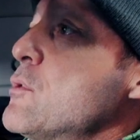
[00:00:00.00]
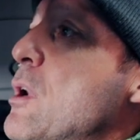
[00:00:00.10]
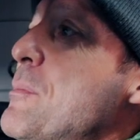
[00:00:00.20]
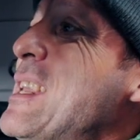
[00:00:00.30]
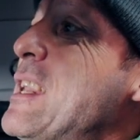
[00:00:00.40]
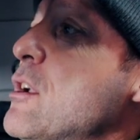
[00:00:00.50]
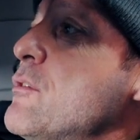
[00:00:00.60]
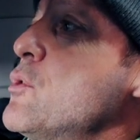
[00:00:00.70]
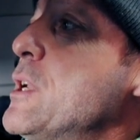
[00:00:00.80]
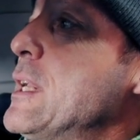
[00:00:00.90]
So what I'm thinking
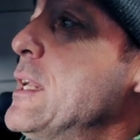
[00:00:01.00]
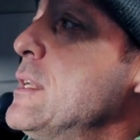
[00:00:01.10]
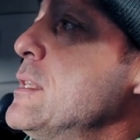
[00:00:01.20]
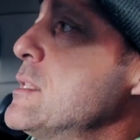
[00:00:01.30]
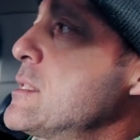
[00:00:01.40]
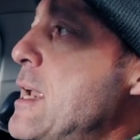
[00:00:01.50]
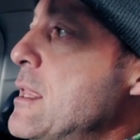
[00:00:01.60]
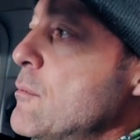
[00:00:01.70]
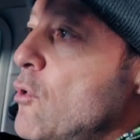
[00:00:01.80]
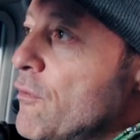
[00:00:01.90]
of doing is
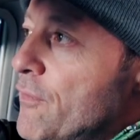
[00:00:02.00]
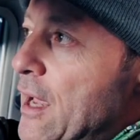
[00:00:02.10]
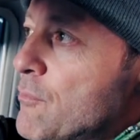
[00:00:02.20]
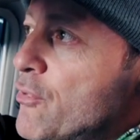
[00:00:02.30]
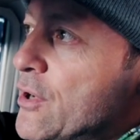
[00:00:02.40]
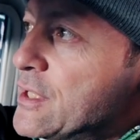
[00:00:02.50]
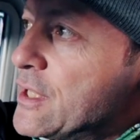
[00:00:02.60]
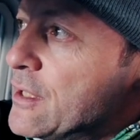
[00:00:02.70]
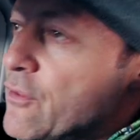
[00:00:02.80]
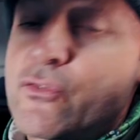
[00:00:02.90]
taking them off and printing,